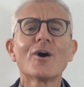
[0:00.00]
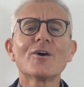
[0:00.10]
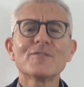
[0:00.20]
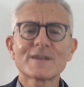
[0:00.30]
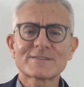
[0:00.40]

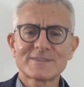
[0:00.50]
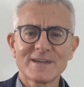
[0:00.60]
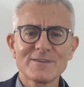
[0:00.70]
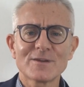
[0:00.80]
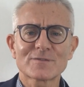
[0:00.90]
over
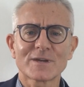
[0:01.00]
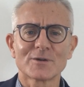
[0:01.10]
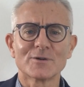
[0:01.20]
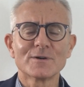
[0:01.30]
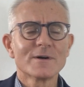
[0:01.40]
10 years
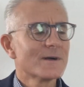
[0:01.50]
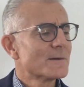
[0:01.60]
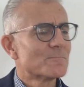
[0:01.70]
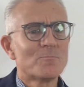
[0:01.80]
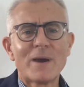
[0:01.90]
ago
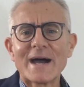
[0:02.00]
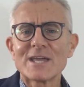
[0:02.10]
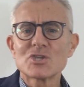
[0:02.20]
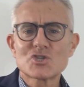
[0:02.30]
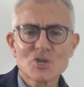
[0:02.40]

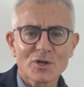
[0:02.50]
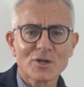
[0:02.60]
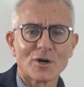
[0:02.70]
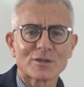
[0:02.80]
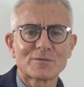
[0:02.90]
by
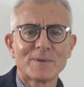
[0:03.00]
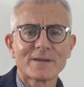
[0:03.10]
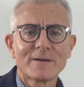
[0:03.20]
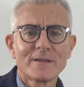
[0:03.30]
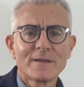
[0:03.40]
John
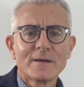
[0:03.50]
Gottman,